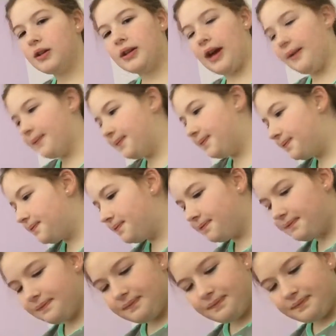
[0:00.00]
Okay.
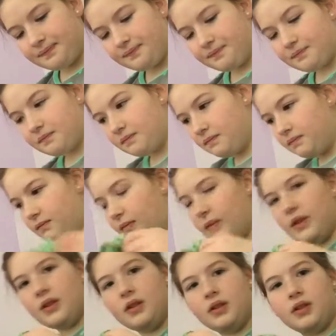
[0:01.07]
I'm
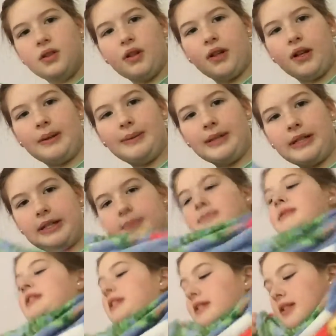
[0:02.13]
gonna put this
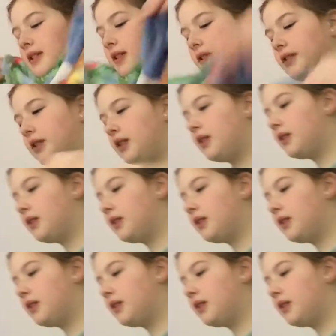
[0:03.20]
blanket on